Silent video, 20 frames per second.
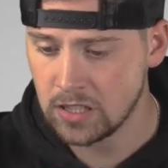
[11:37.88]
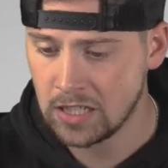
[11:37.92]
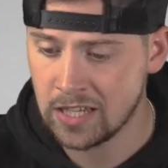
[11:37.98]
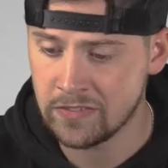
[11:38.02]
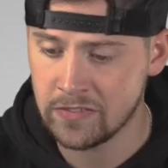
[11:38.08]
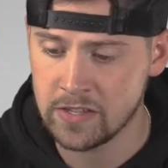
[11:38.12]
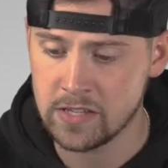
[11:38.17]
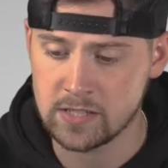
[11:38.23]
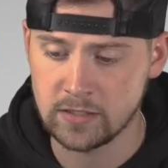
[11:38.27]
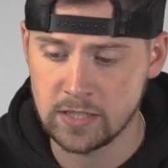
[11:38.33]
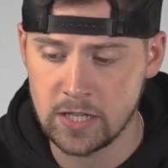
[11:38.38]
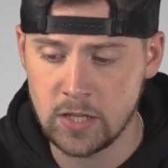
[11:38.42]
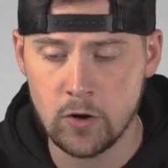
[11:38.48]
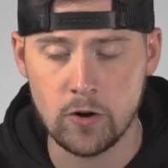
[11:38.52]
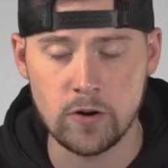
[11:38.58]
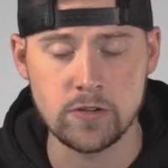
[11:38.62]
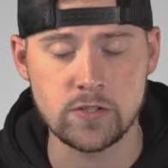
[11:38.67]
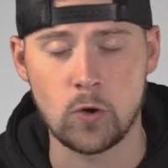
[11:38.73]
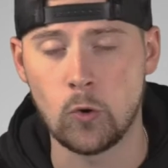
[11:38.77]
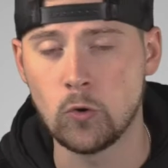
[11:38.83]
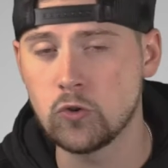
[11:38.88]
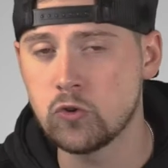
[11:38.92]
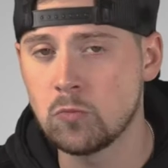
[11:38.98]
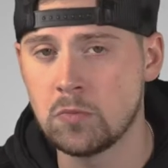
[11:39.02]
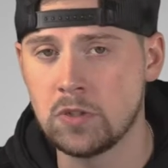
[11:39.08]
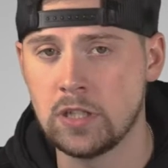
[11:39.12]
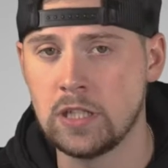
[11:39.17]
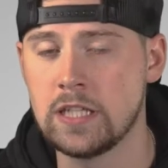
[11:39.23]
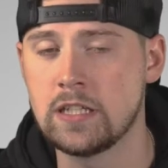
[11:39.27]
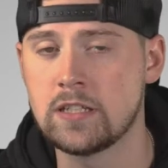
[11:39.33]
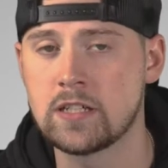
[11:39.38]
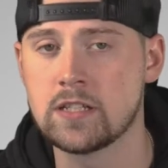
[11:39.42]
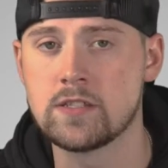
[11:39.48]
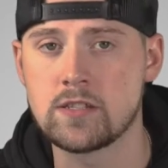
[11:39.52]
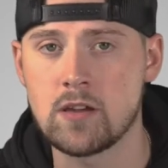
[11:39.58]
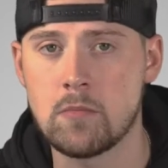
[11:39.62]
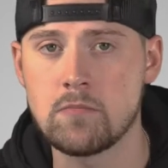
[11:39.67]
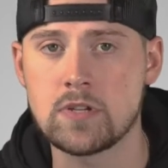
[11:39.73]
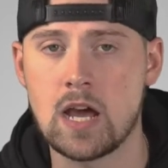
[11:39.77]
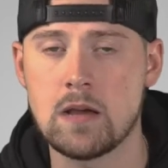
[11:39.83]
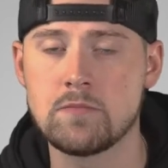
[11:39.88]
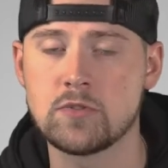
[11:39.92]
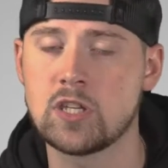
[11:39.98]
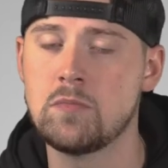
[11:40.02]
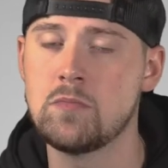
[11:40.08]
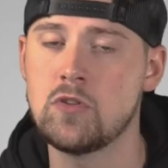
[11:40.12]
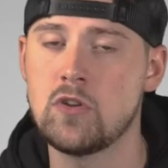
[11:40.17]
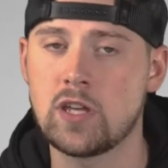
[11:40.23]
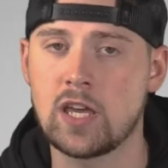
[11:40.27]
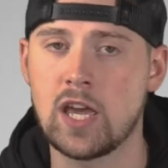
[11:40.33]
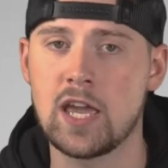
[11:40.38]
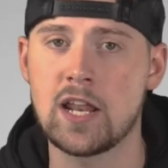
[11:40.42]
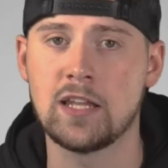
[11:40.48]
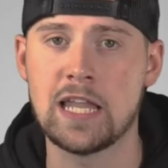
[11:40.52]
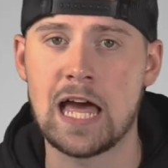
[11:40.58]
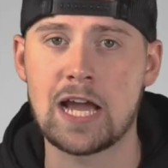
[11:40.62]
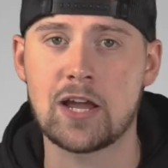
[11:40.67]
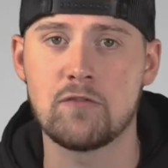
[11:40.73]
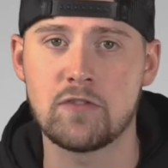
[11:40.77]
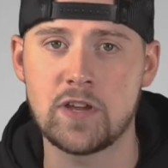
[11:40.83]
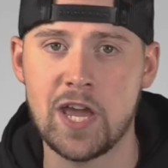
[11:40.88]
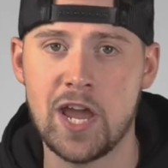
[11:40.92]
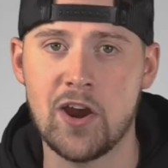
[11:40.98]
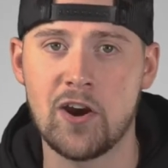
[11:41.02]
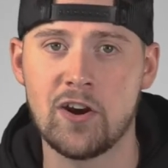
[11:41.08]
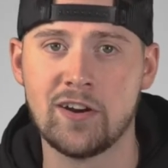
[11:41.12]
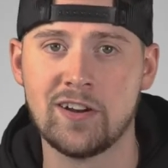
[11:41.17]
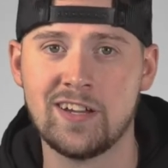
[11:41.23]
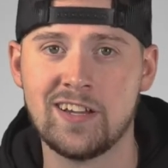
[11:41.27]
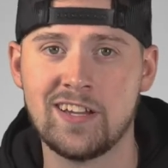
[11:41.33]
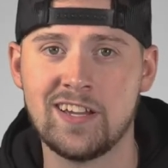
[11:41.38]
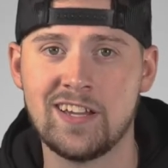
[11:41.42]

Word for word: And these leaders ultimately can sometimes communicate a lack of care.